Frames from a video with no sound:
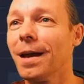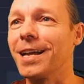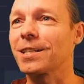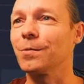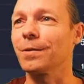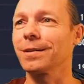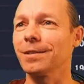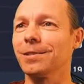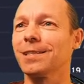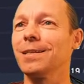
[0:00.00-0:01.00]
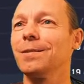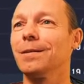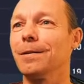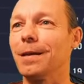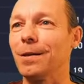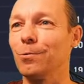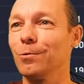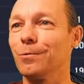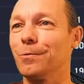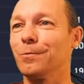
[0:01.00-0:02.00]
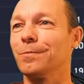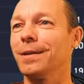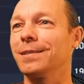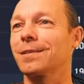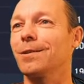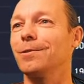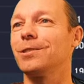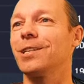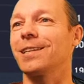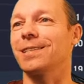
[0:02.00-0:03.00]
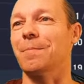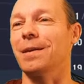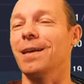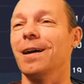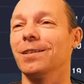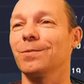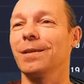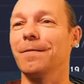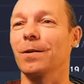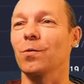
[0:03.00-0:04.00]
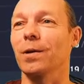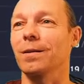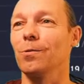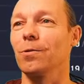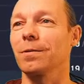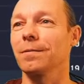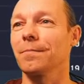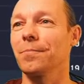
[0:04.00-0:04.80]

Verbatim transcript: Actually, well, I'm going to see eh, who, Let's go check something out. Just want to have a quick look.